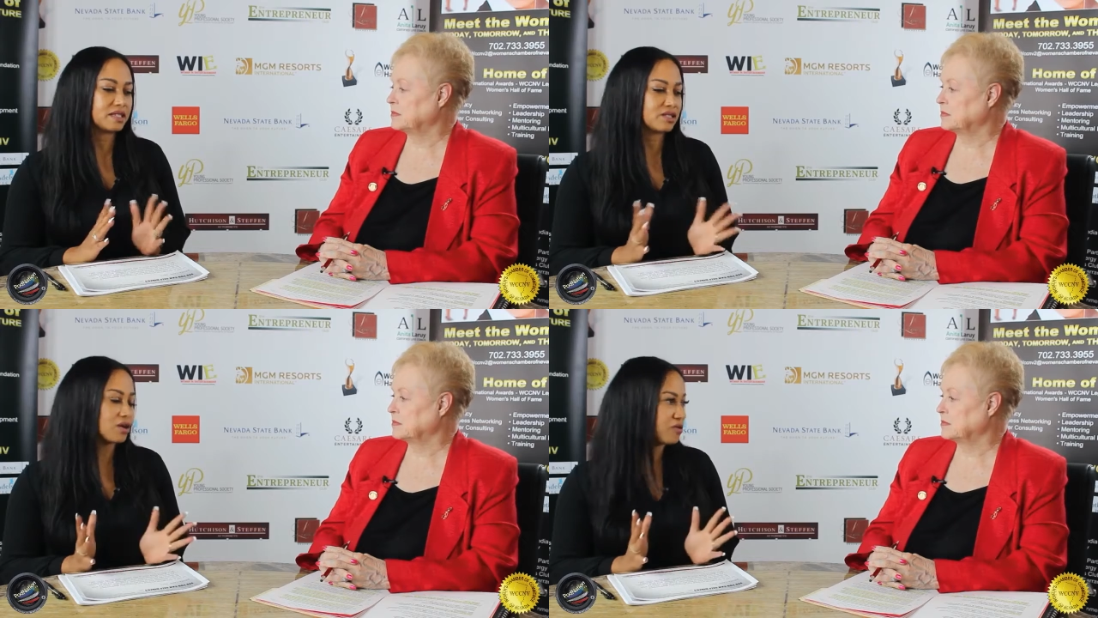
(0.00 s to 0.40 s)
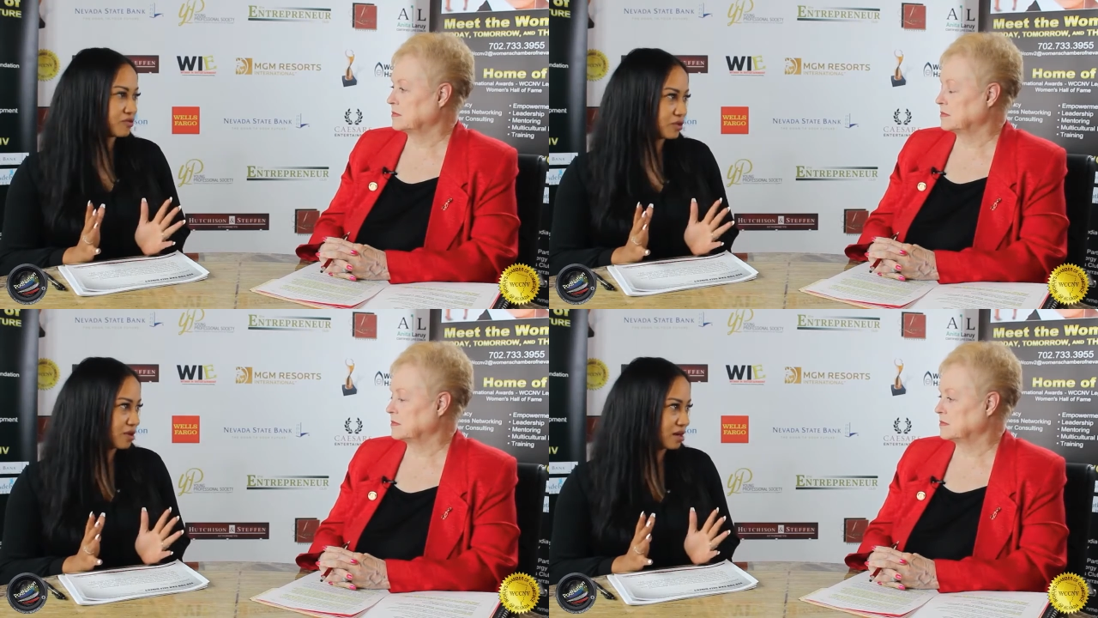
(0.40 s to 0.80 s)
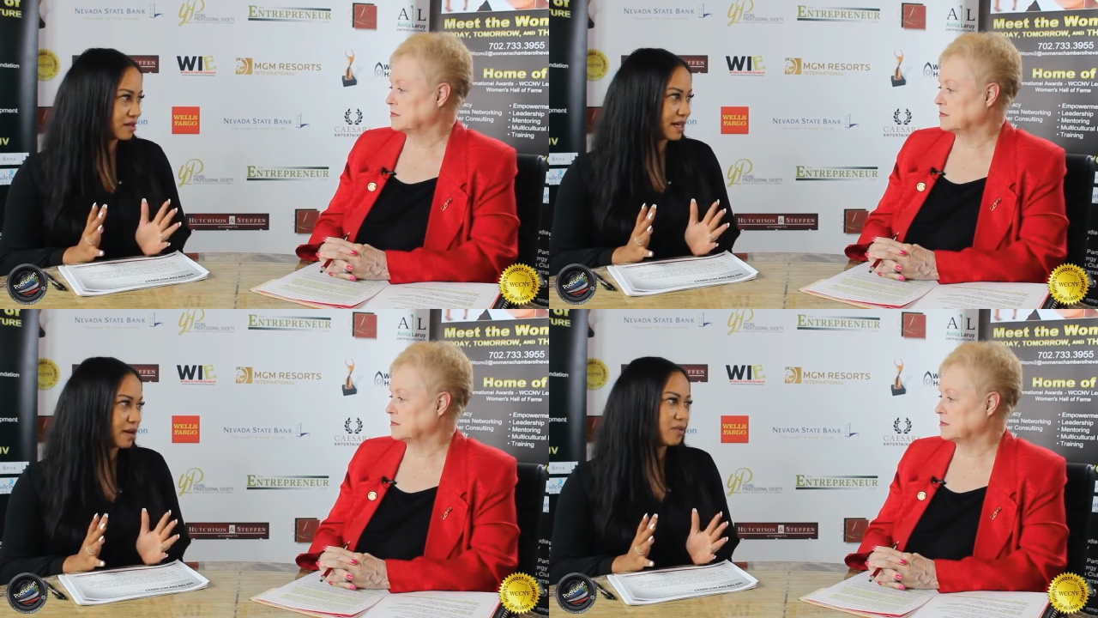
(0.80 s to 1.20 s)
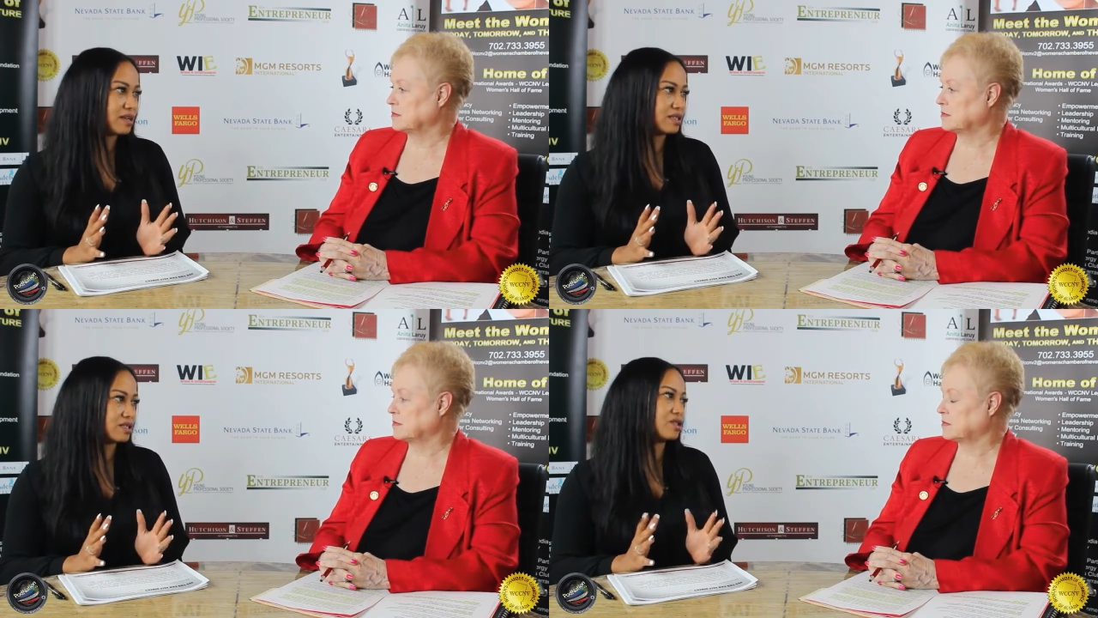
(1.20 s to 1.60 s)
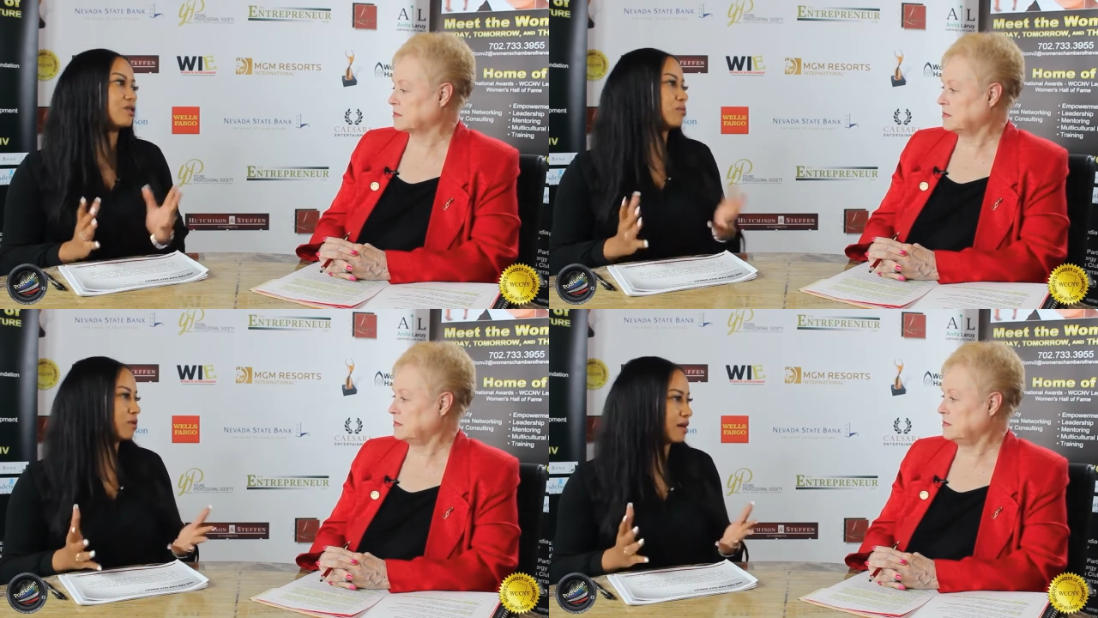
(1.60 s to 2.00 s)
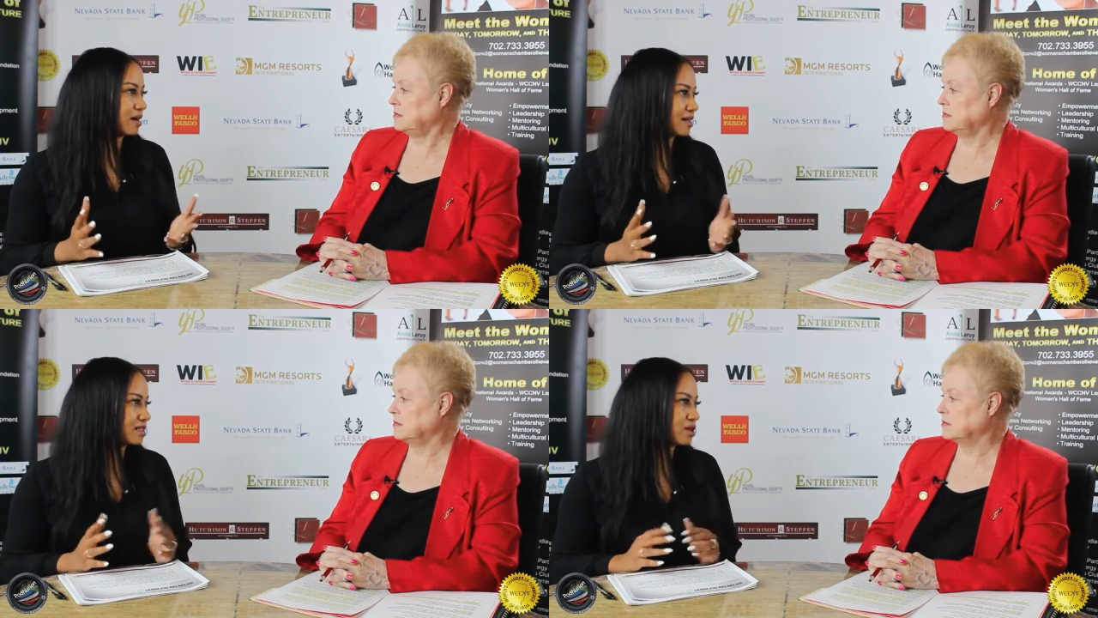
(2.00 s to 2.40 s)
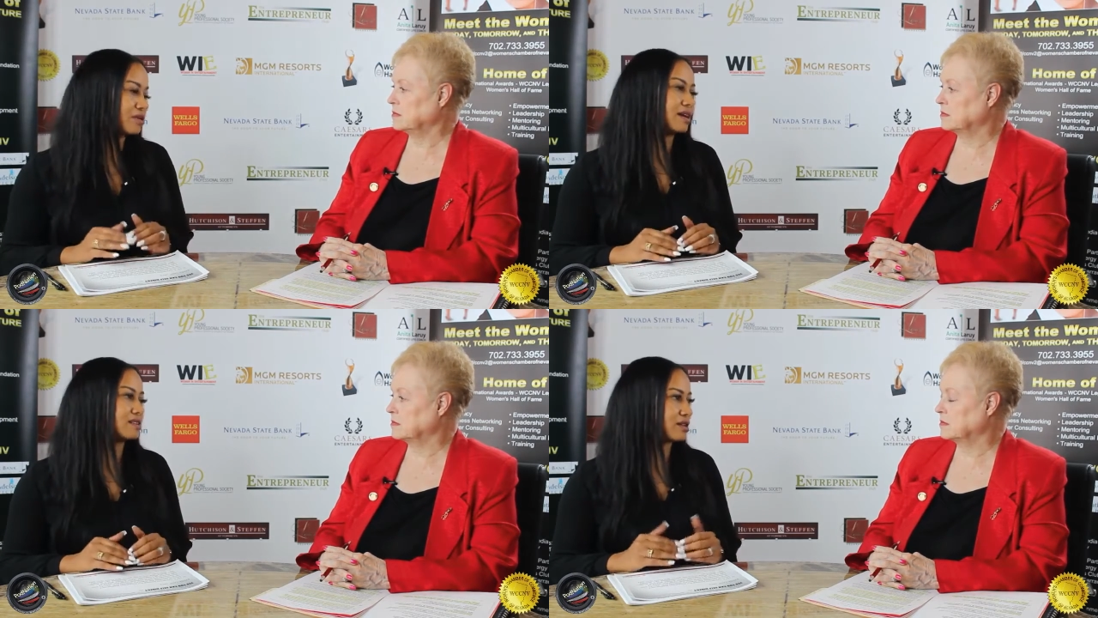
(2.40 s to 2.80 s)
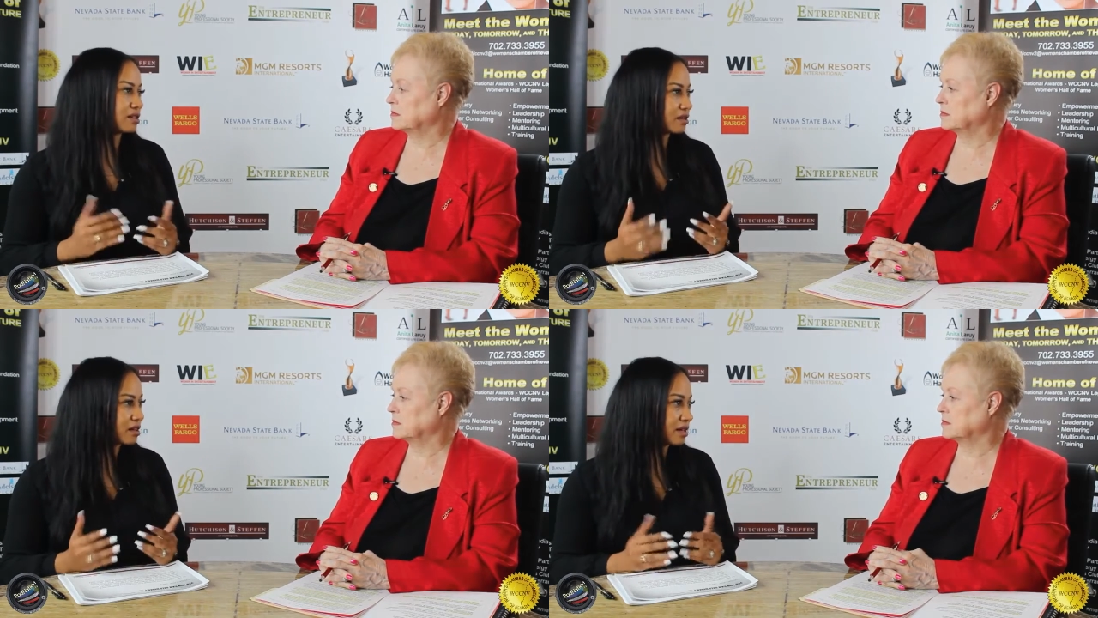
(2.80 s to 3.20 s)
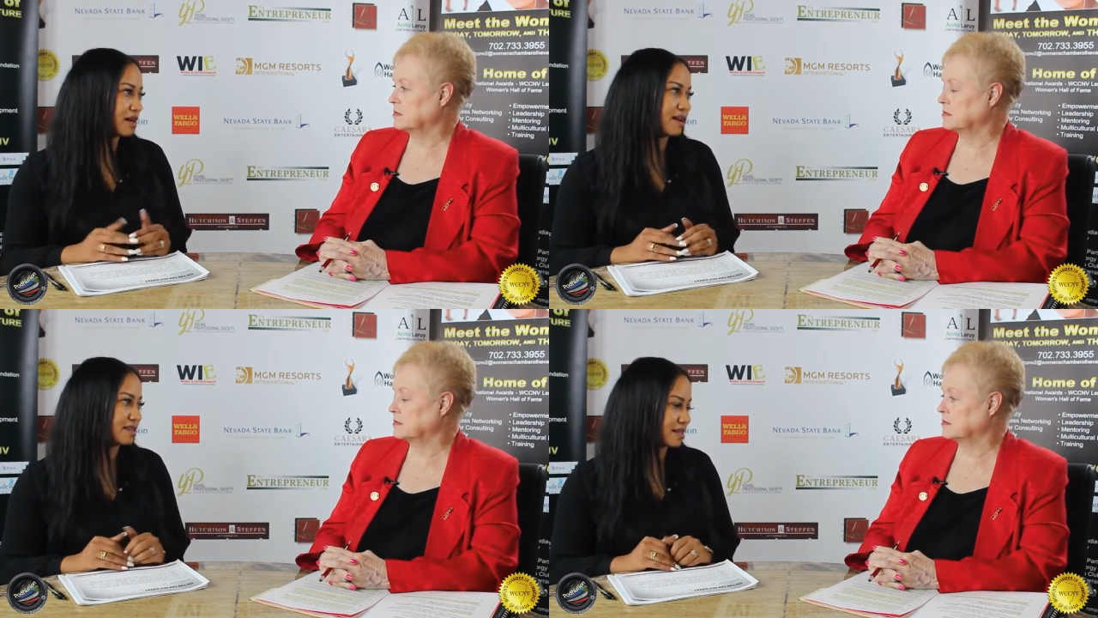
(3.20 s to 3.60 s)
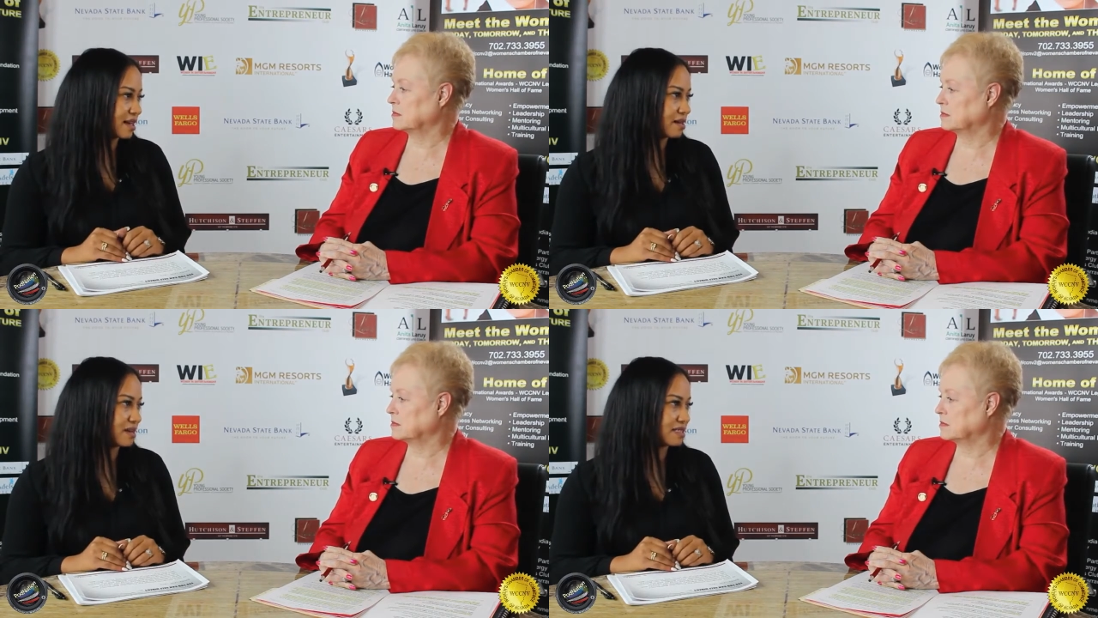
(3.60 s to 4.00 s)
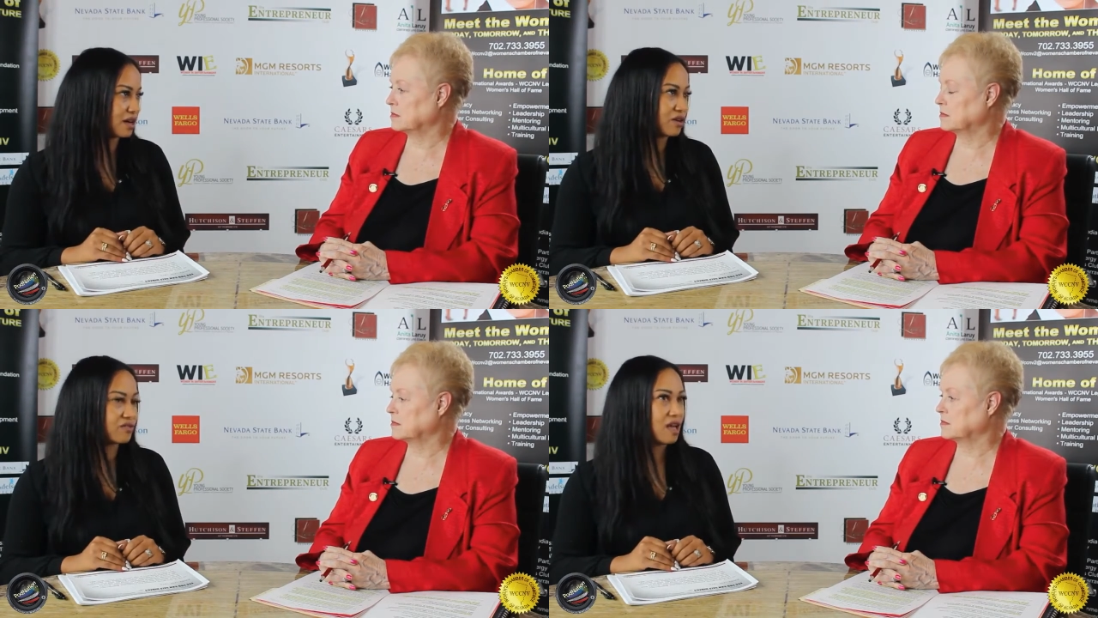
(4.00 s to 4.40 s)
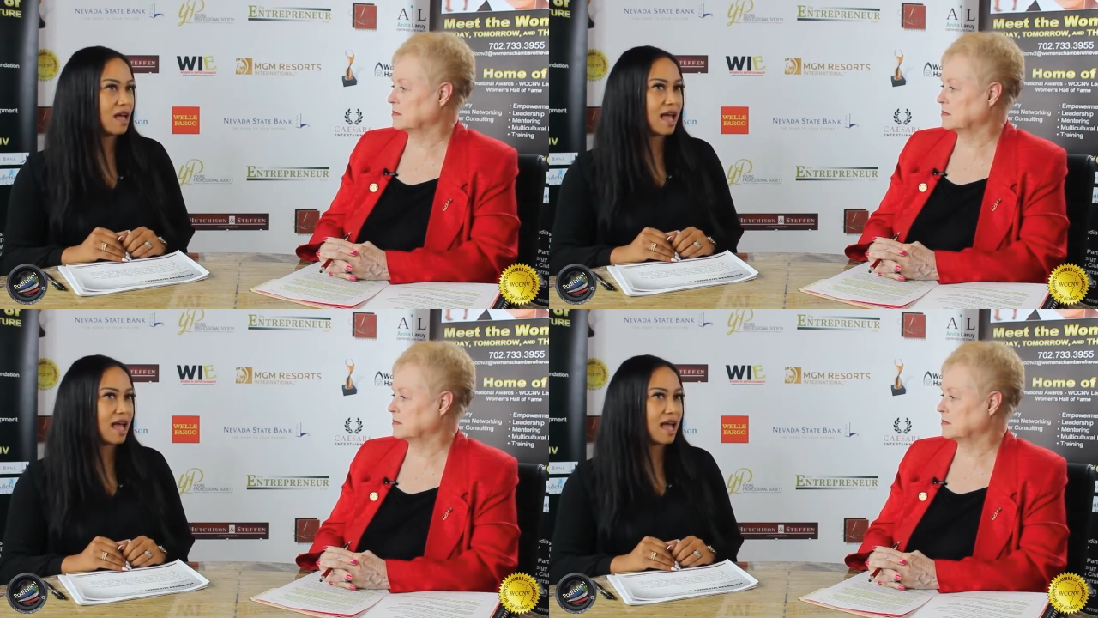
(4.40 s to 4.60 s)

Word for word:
Speaker 1: was just so floored that I wanted to know more. And so then I started learning it and educating myself.